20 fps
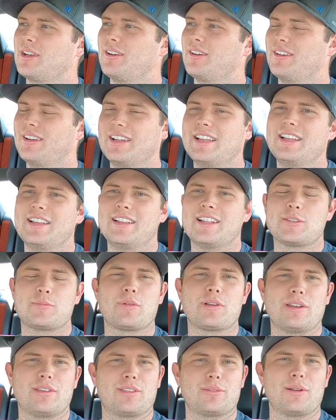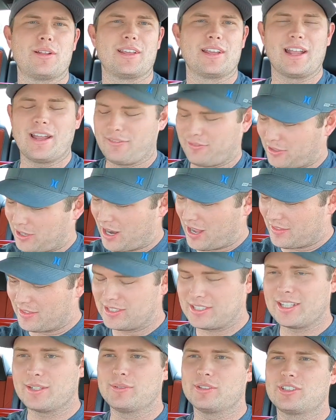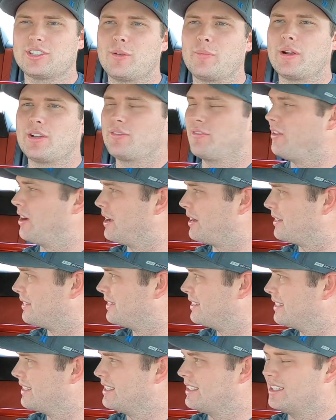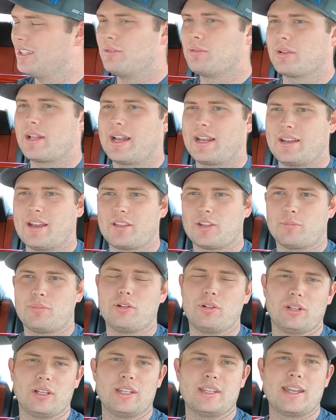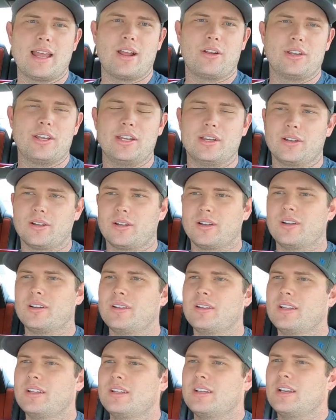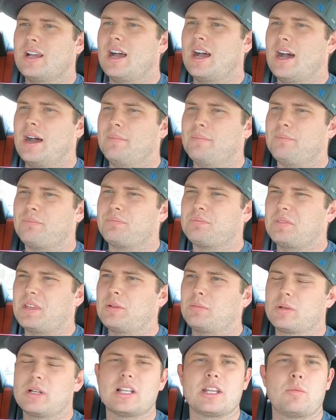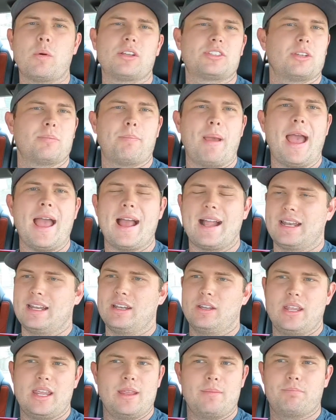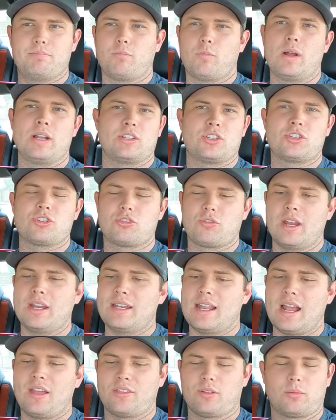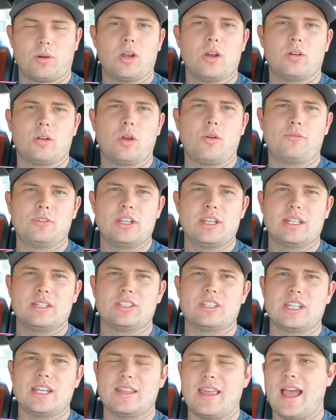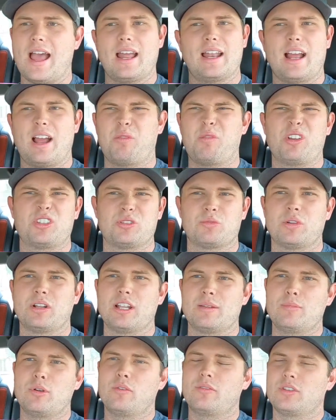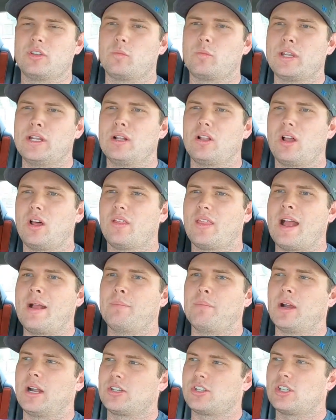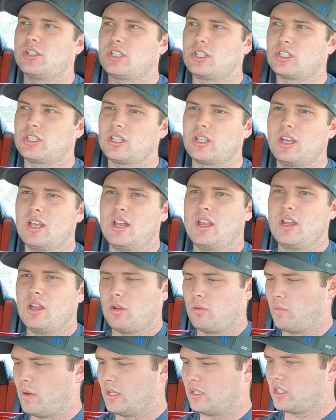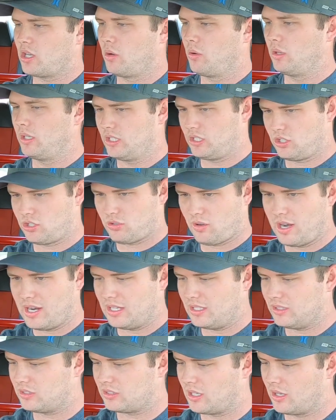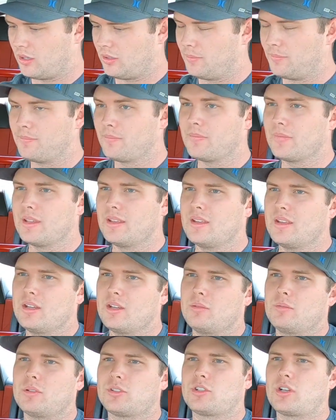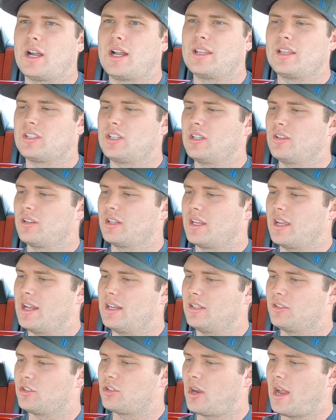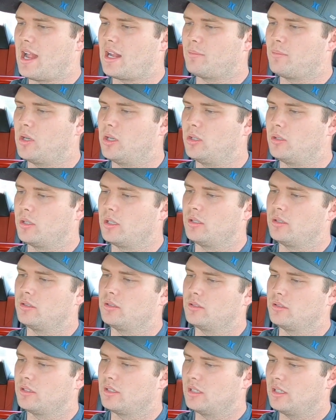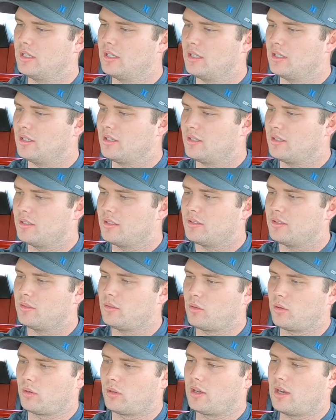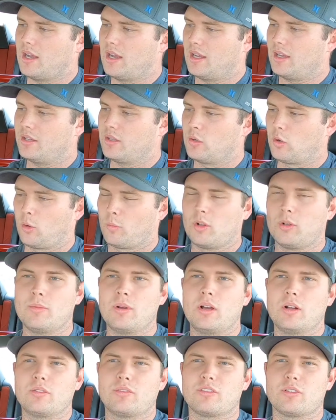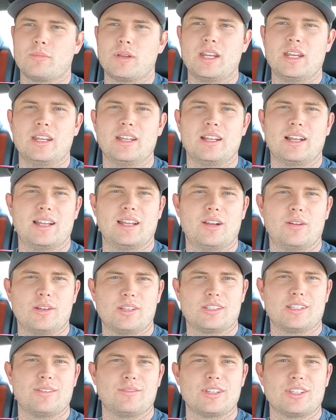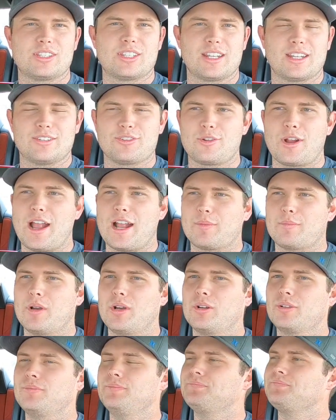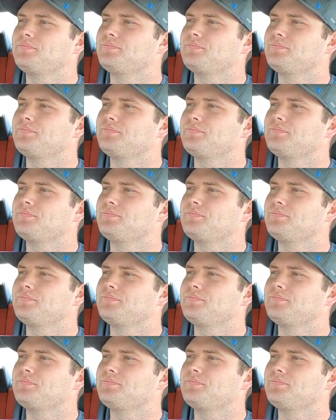So it's pretty thrilling. I forgot this thing was so much fun. We'll get another pull in down here. It really wasn't bad, and it went straight down the road. Hopefully you could see that. I wasn't really moving the wheel all that much. It just went totally straight. So we'll try this here again in track mode, or normal mode for me. I always leave this thing in track mode.